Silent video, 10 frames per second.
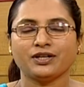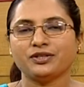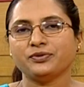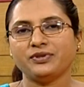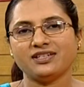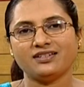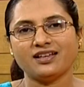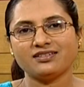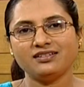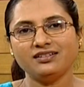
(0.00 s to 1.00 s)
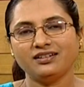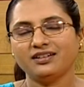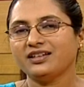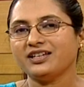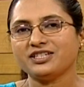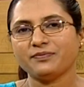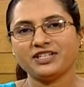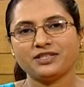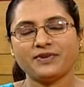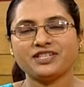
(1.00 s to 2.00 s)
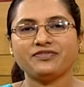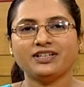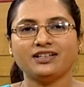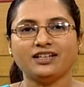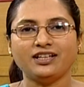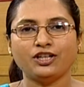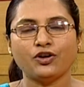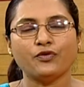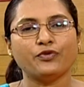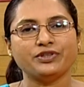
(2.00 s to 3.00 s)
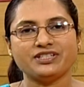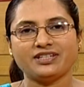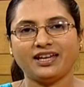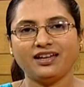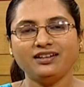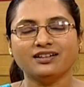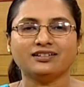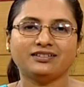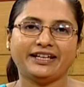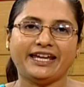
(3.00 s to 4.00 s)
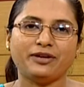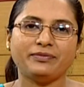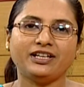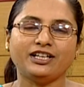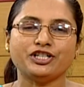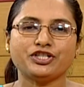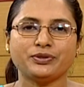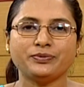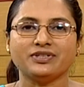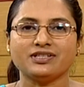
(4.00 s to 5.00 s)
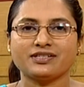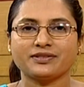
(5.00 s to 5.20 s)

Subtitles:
Today's lesson is meant specifically for the second year MA English students.